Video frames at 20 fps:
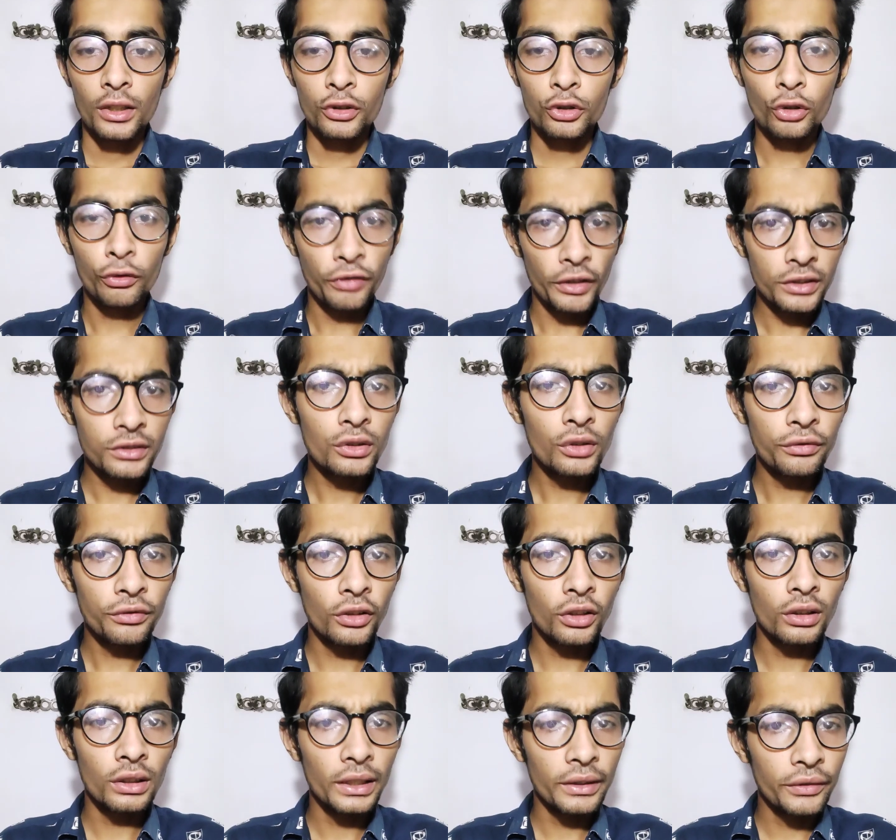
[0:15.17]
So first
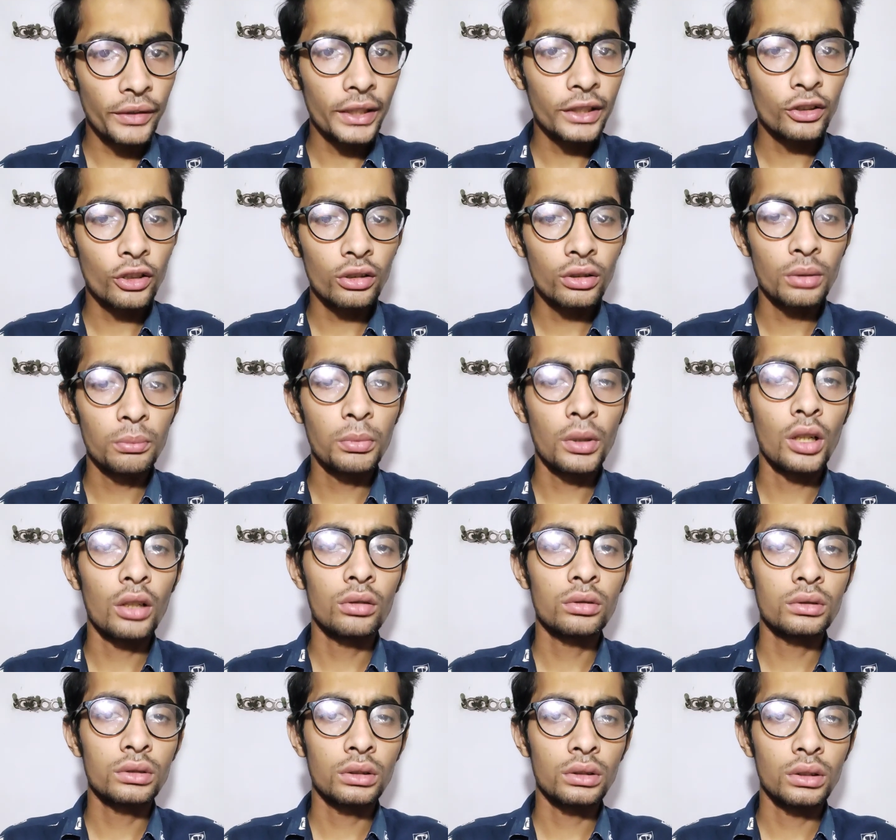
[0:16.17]
of all, if I talk
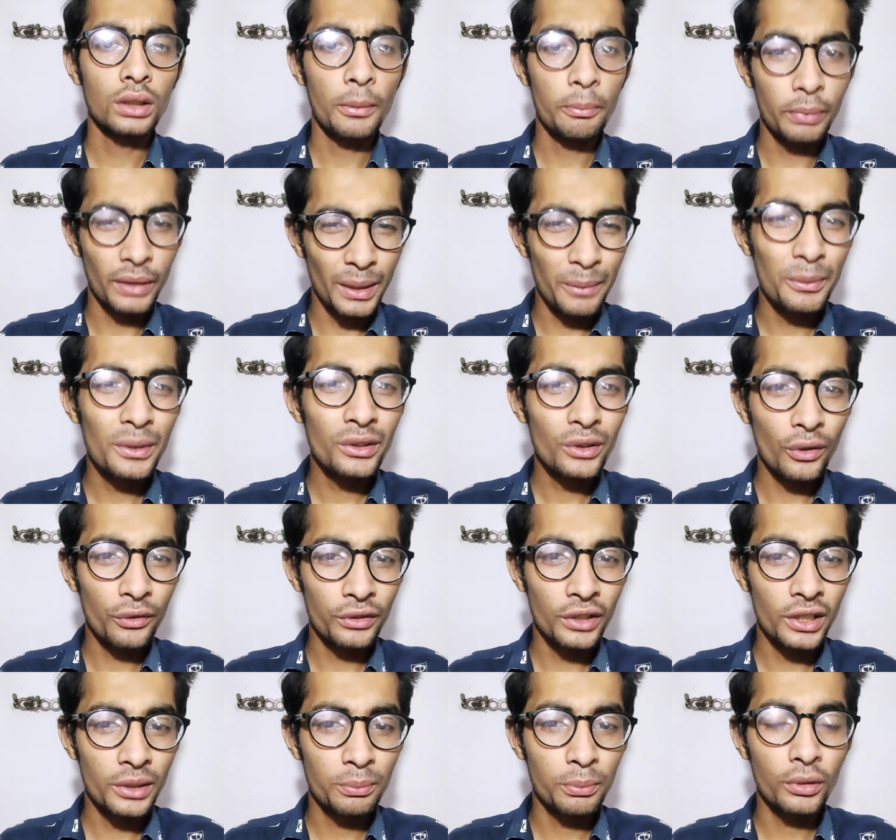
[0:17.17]
about the premise
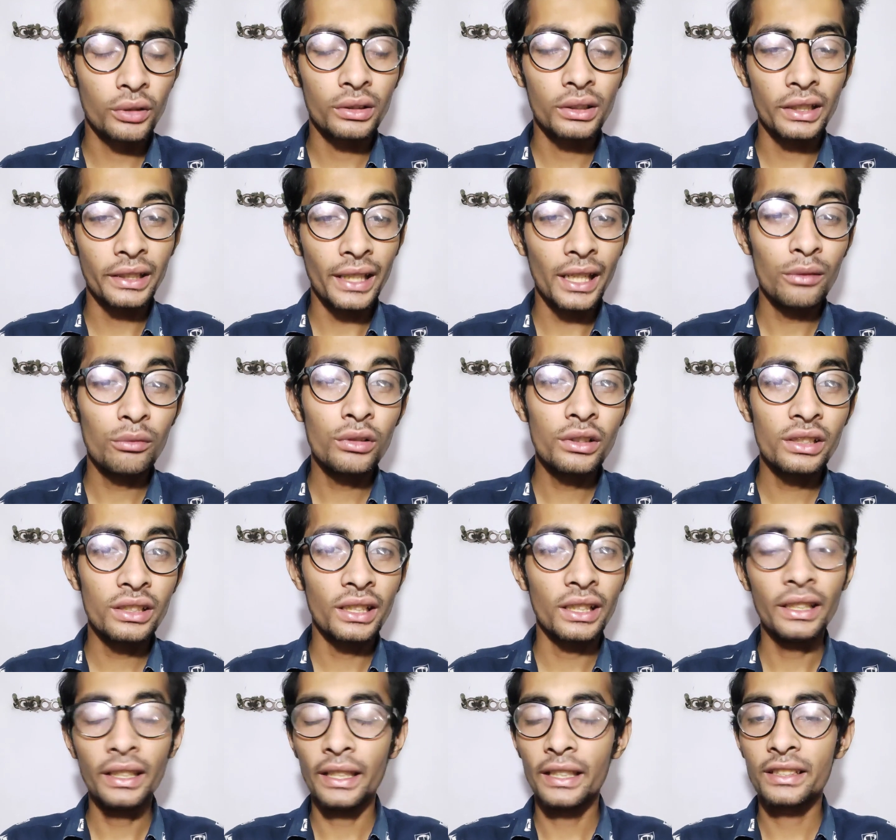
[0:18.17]
of this book, then I would
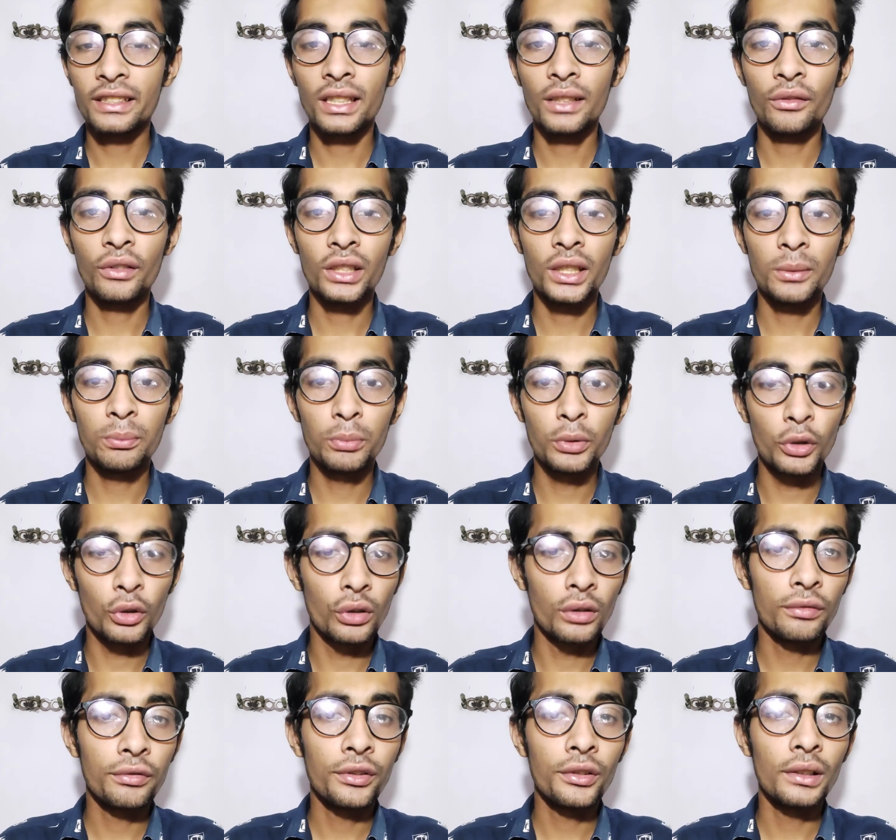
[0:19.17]
say it's a very
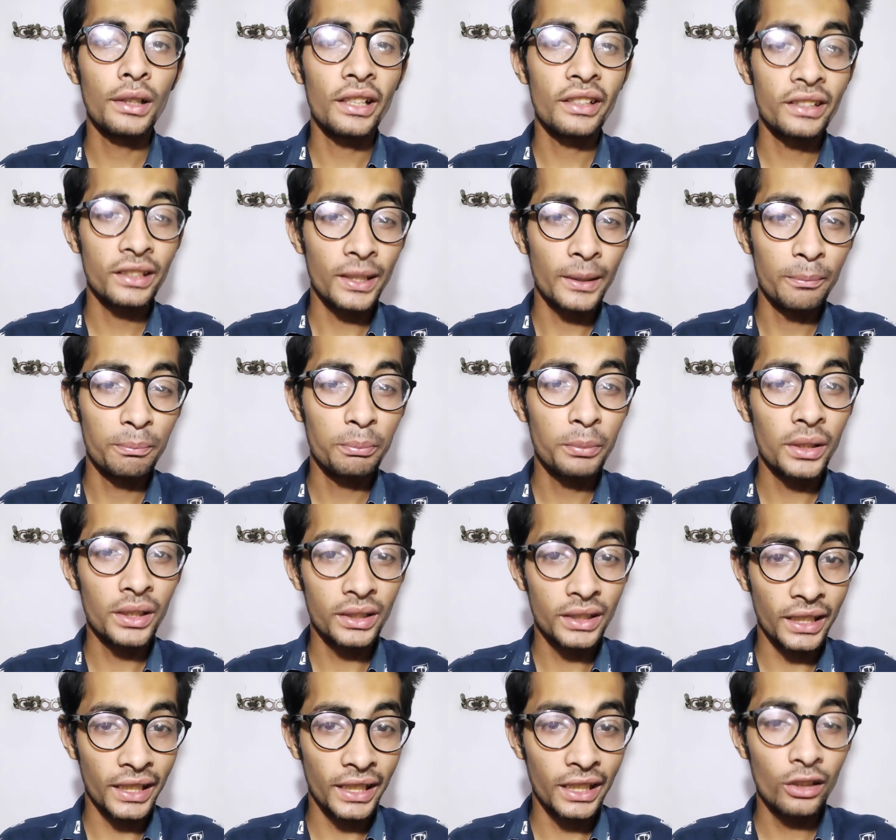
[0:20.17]
beautiful and
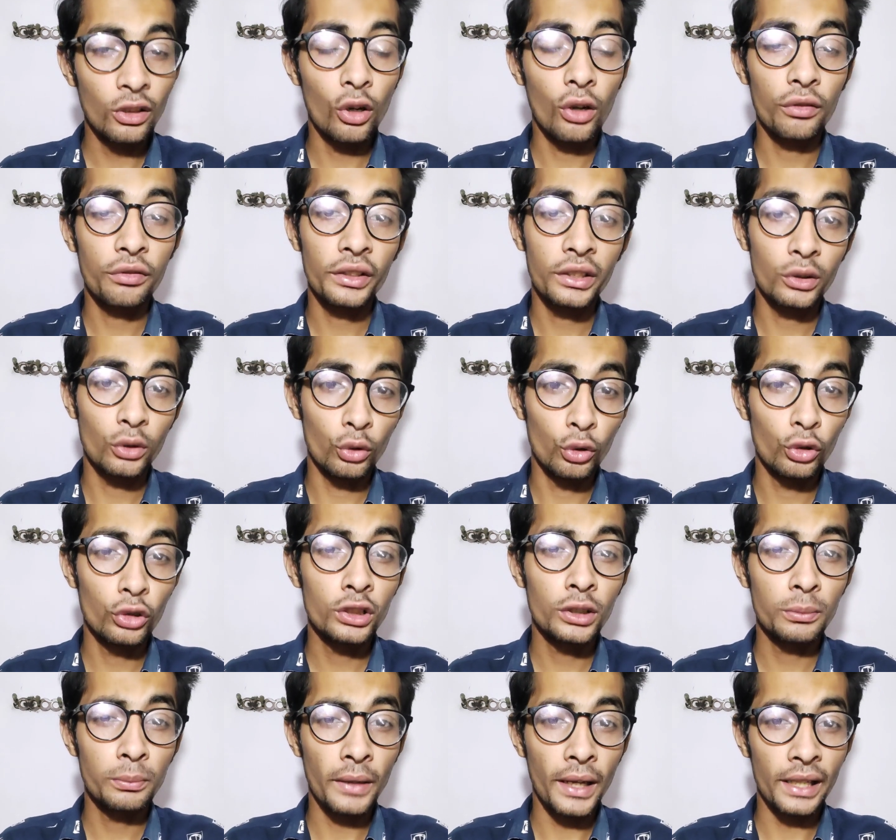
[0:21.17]
simple tale of an
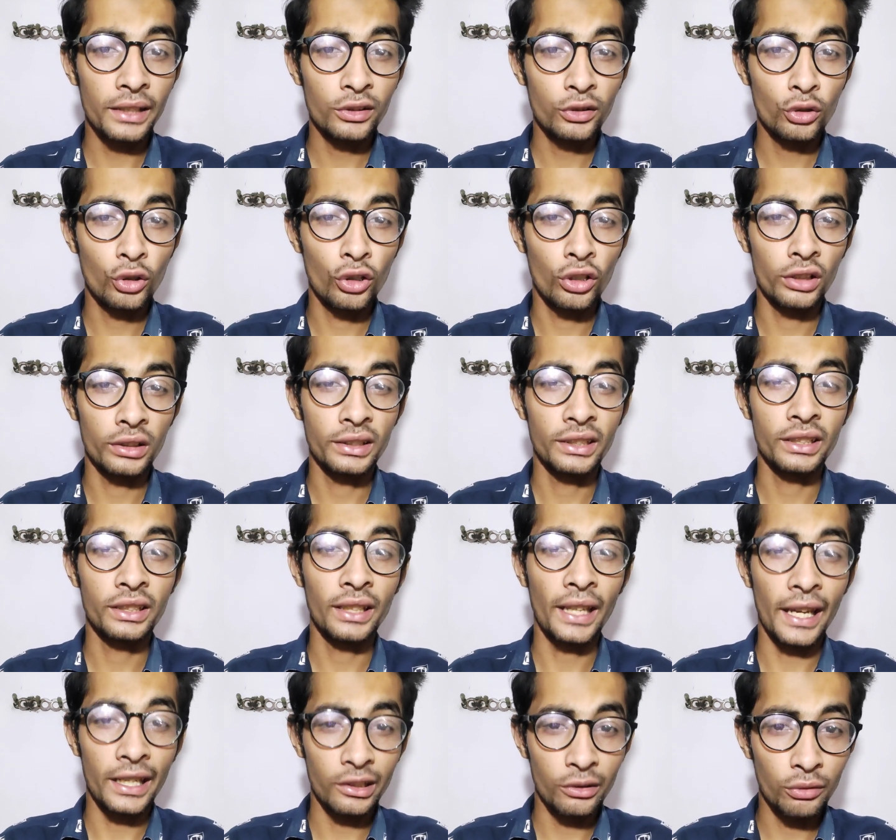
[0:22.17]
old man called
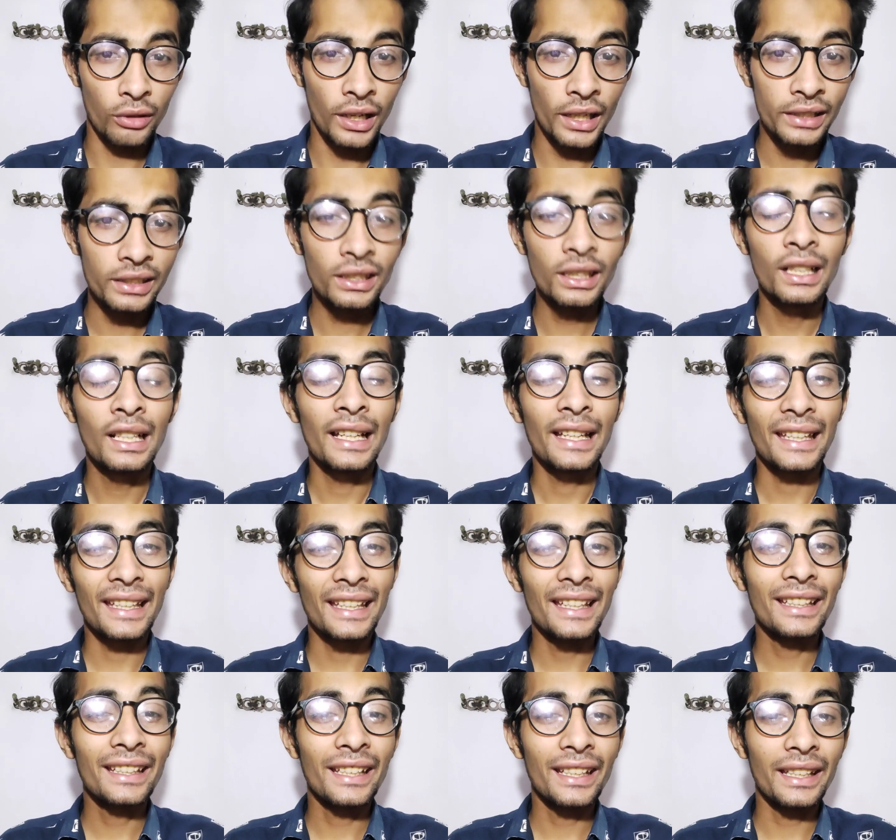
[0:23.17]
Edward,
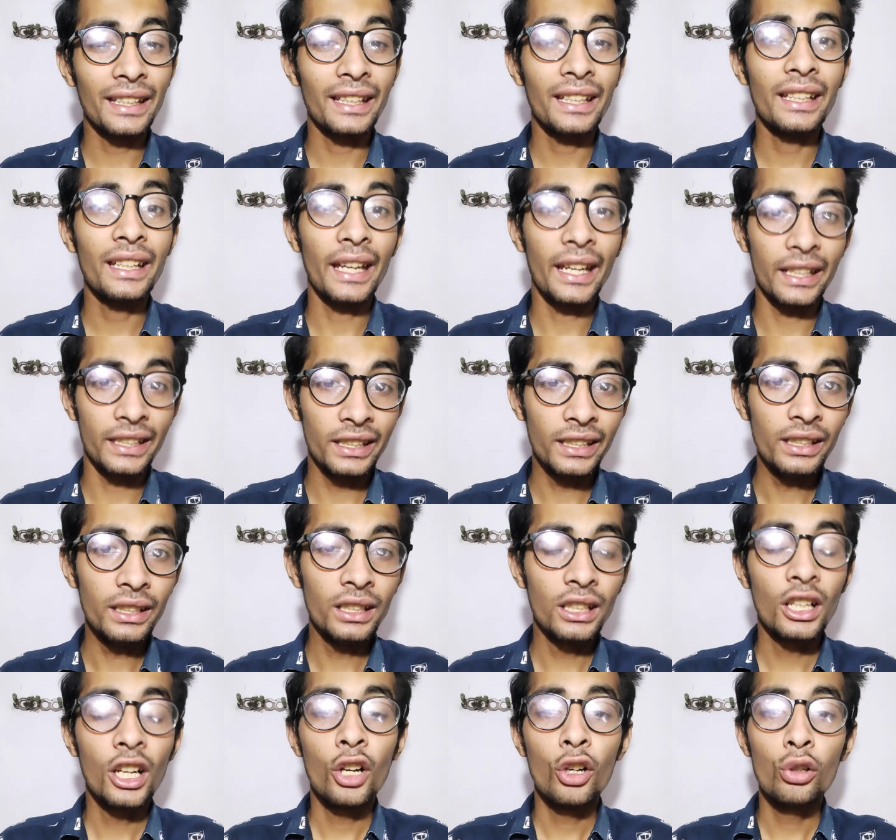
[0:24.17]
aka
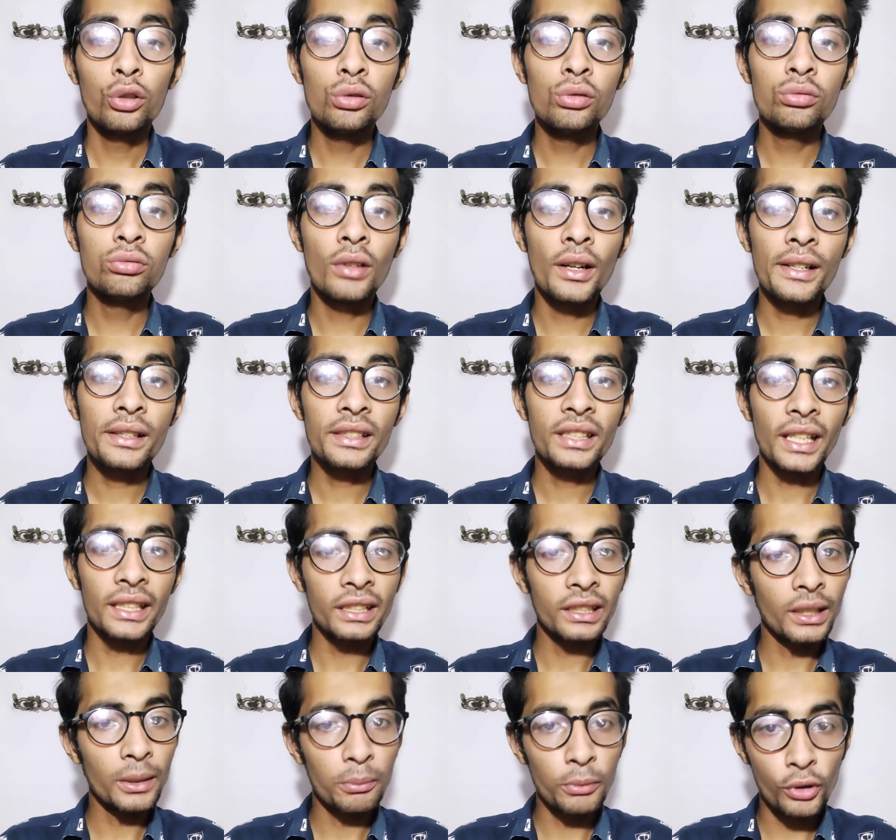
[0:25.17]
Eddie, who works
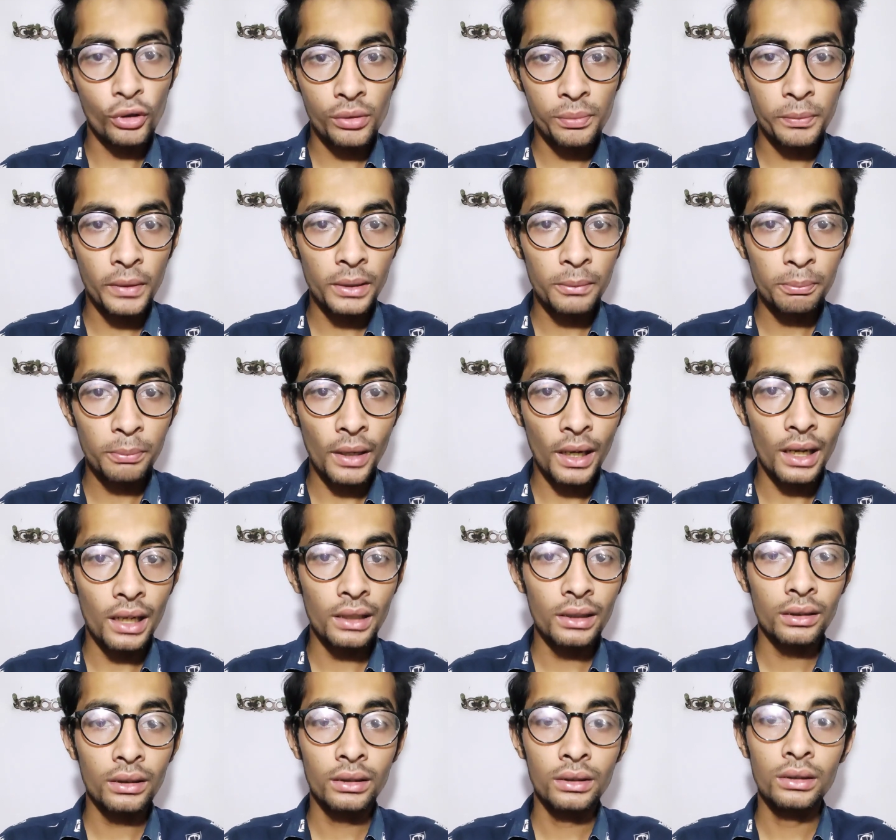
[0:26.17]
at an amusement
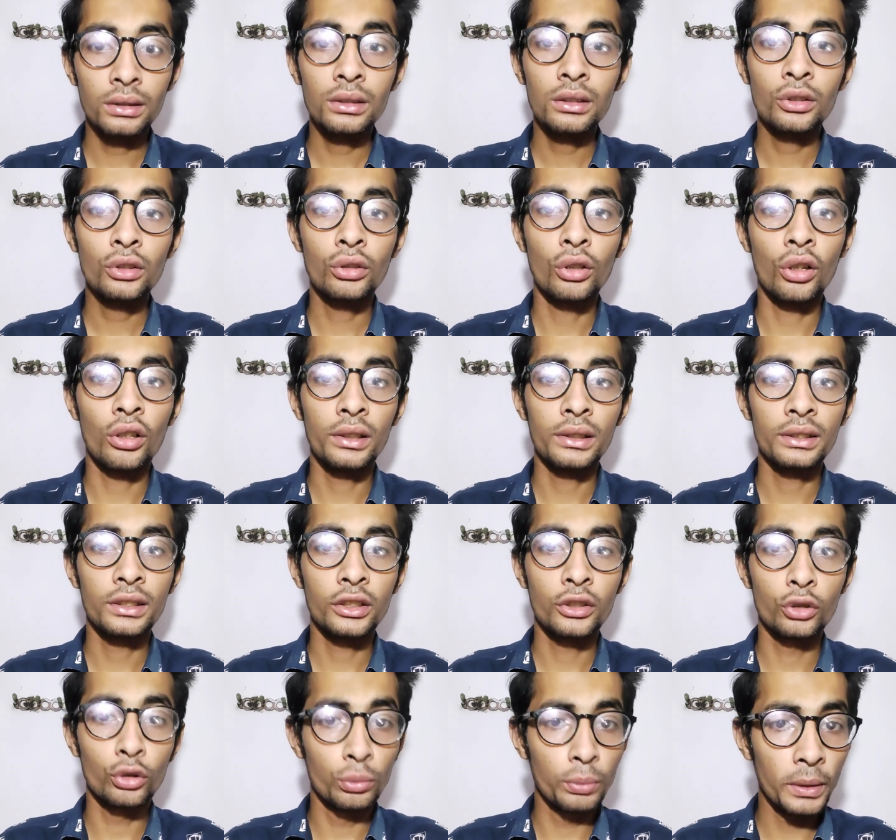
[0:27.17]
park called
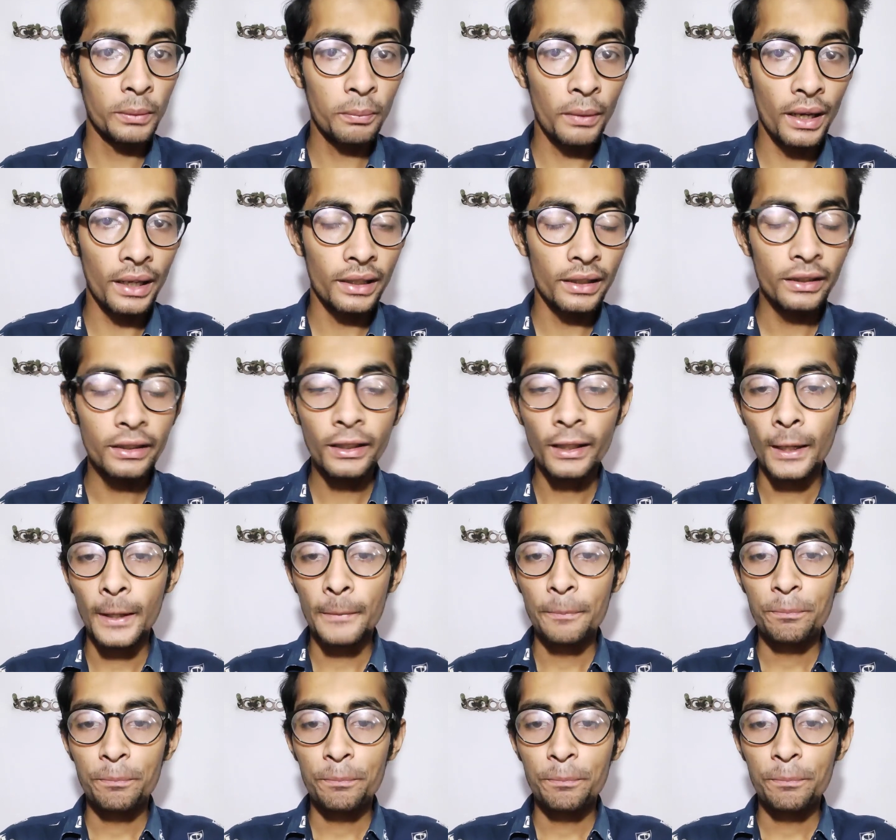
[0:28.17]
Ruby Pyre,